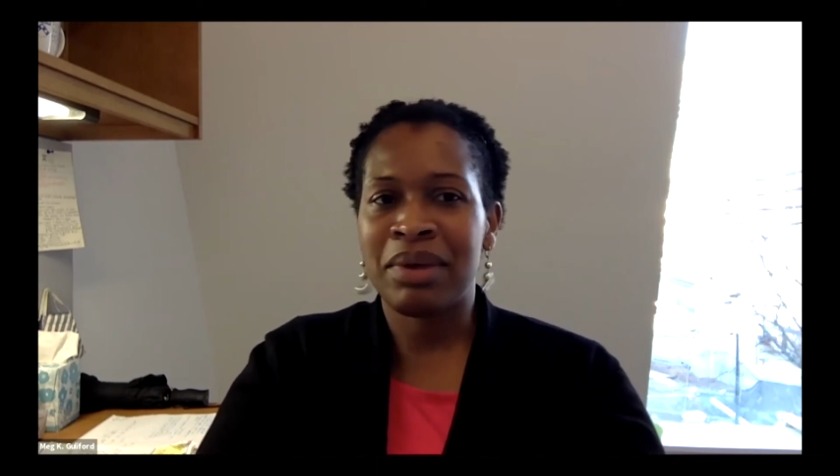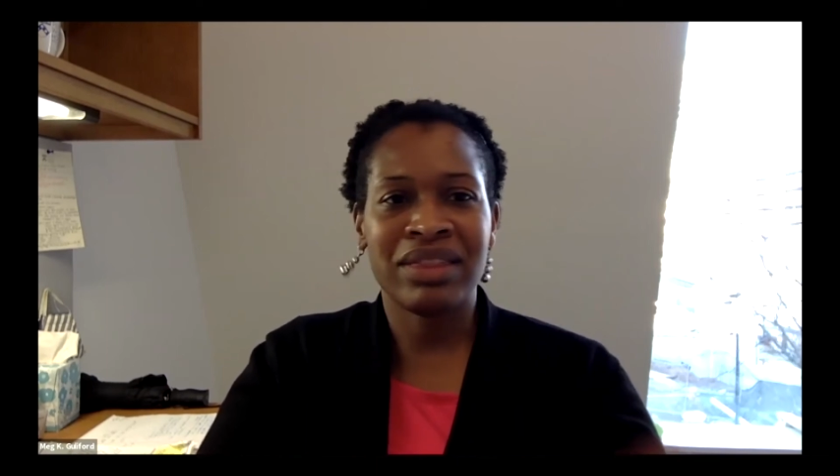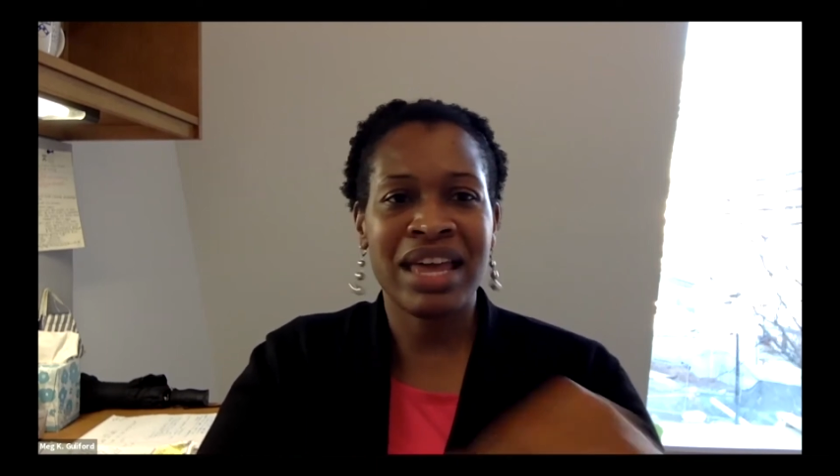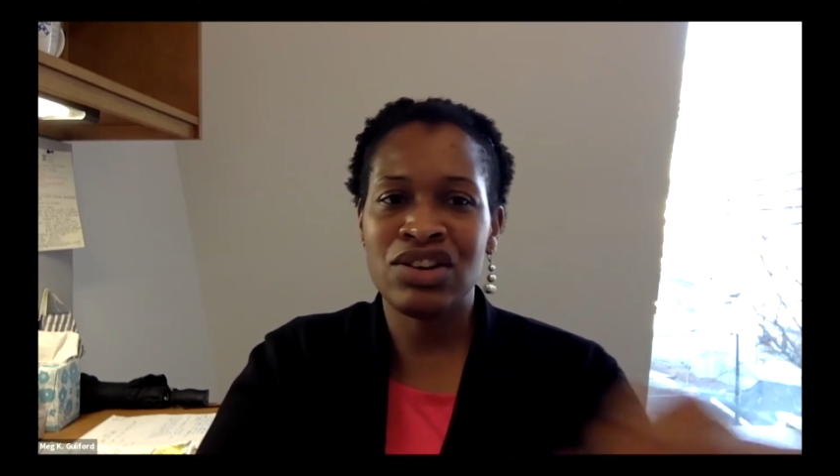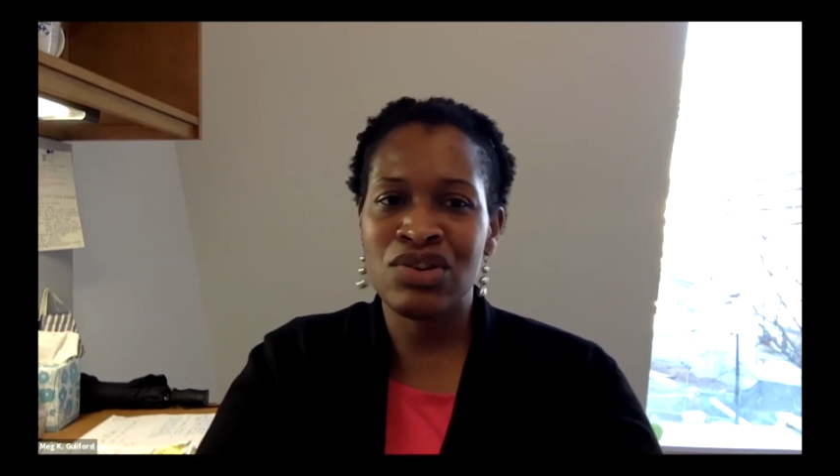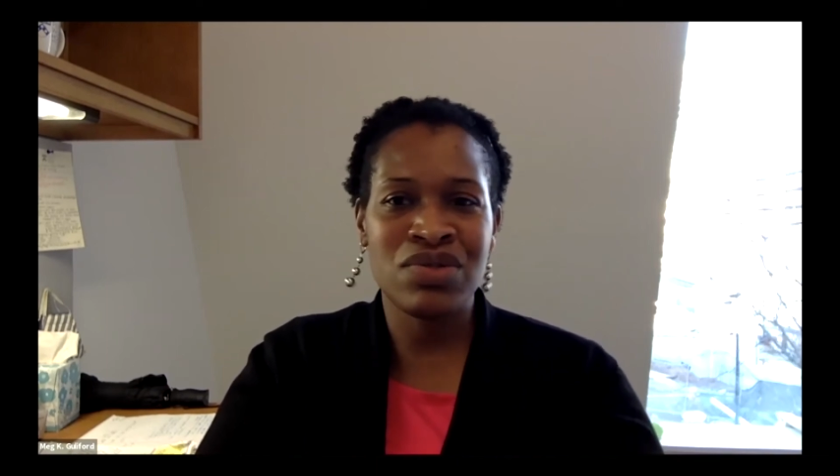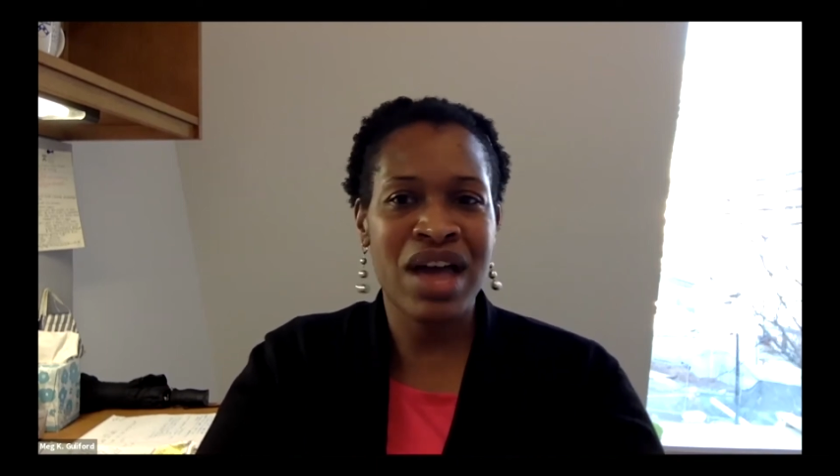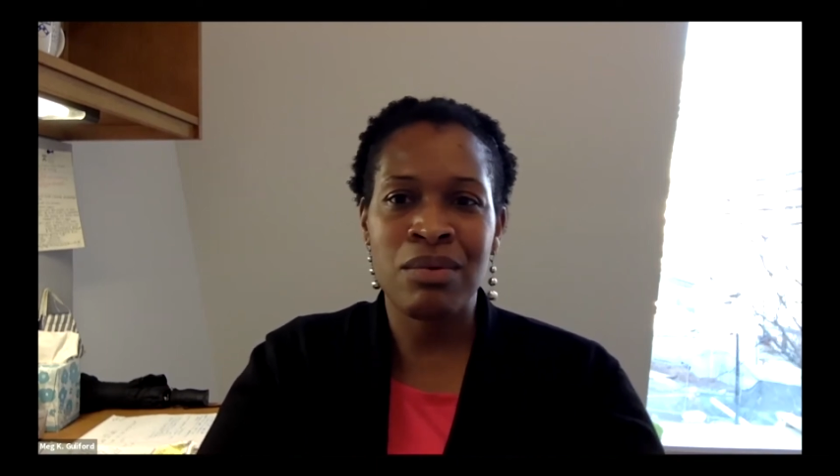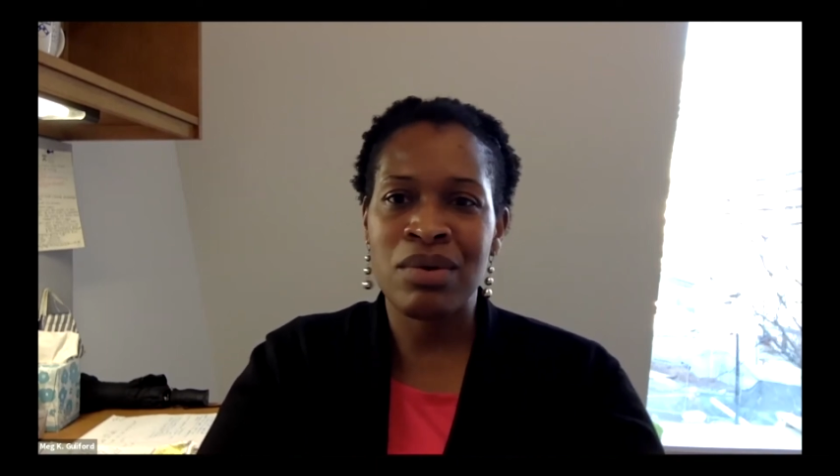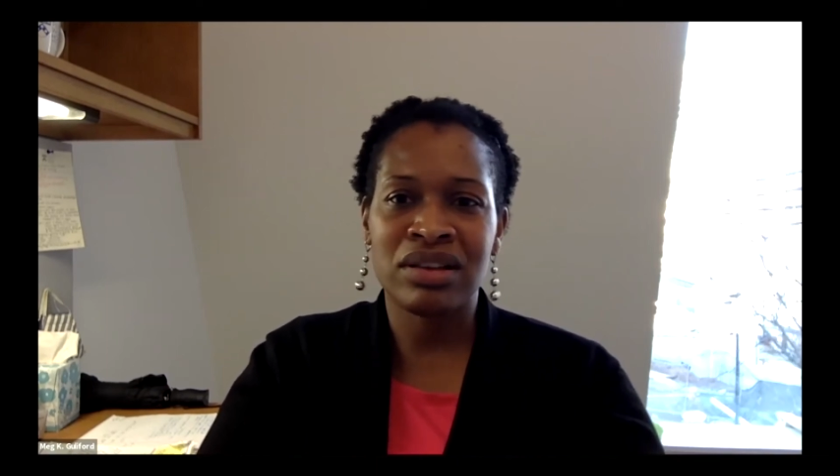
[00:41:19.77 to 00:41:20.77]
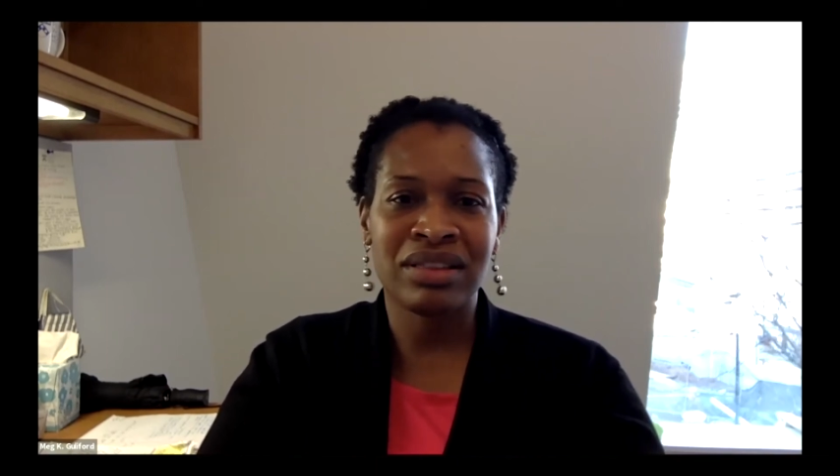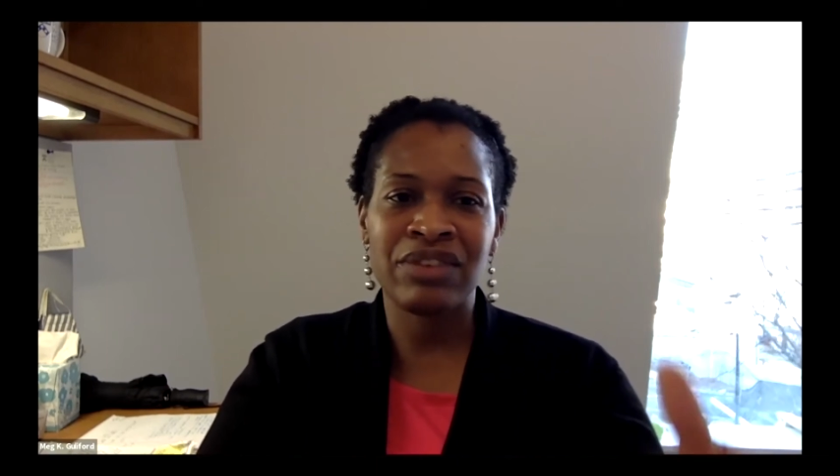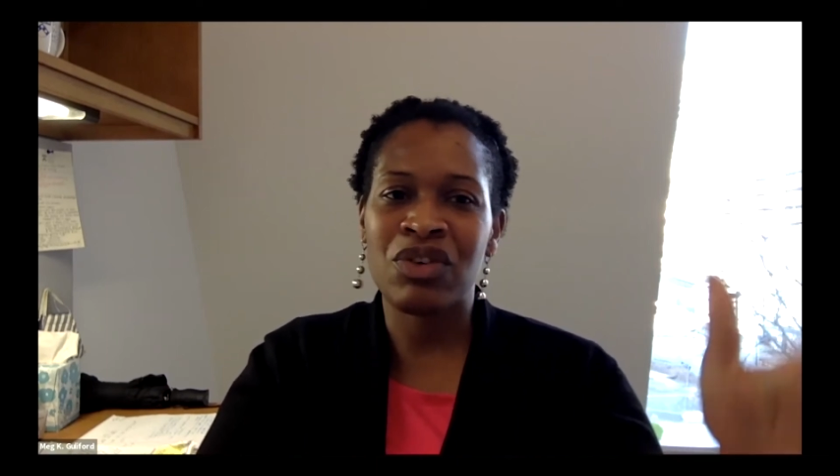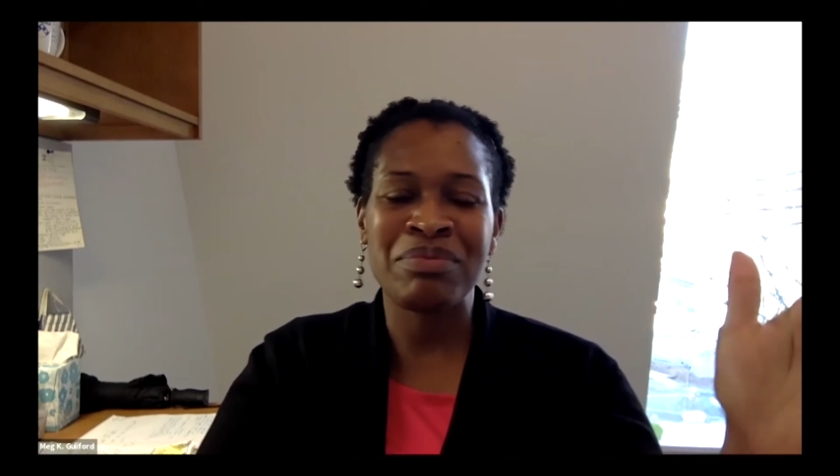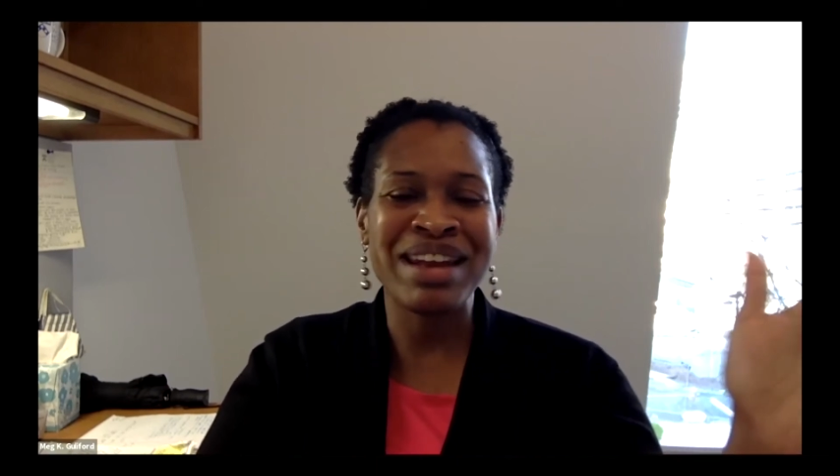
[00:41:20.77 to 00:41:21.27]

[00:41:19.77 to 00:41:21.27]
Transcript: They knew that from